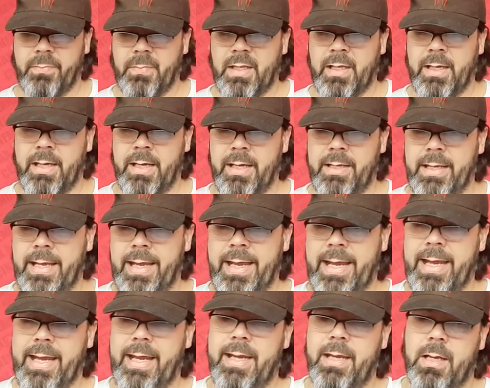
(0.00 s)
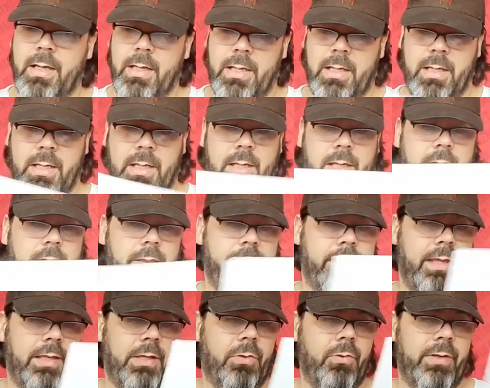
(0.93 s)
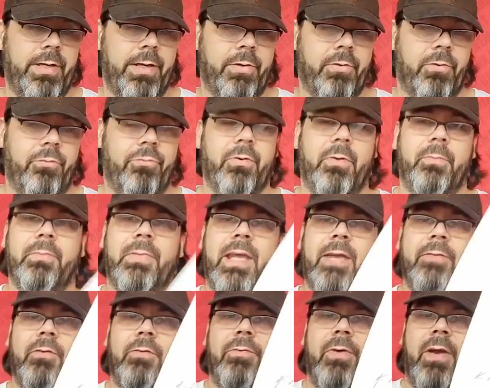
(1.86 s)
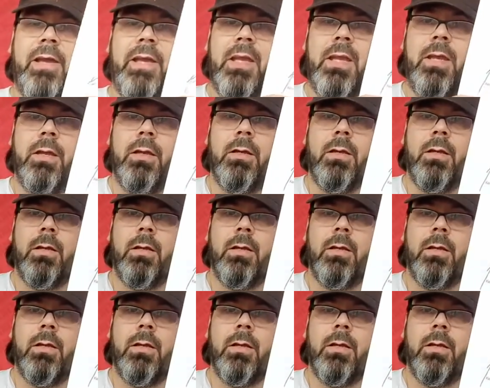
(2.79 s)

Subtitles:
And a thank you letter from Kevin Feige.